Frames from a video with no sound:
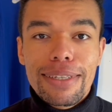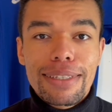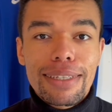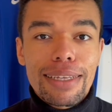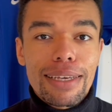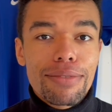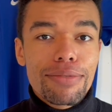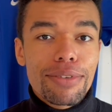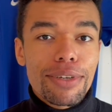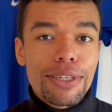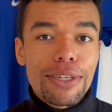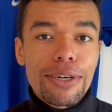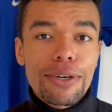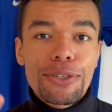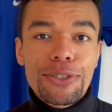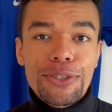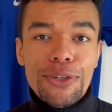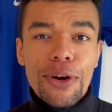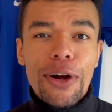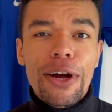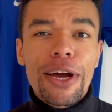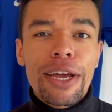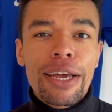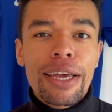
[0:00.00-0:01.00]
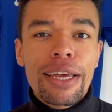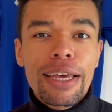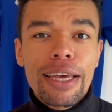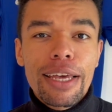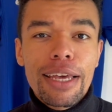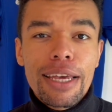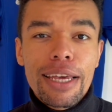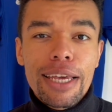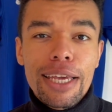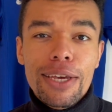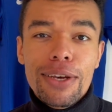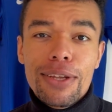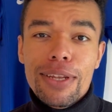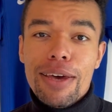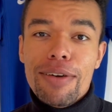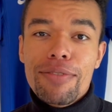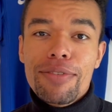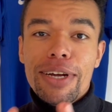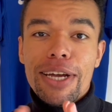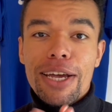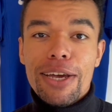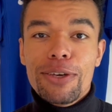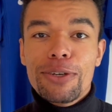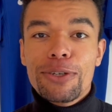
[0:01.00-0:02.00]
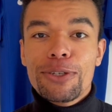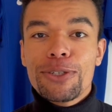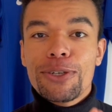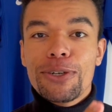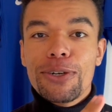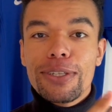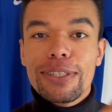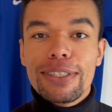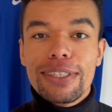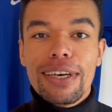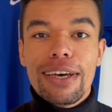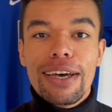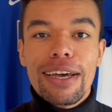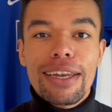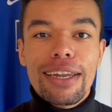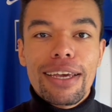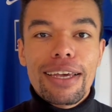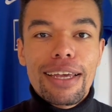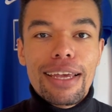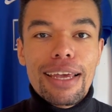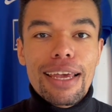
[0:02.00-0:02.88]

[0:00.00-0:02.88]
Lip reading: if you don't try, you'll never get your shirt signed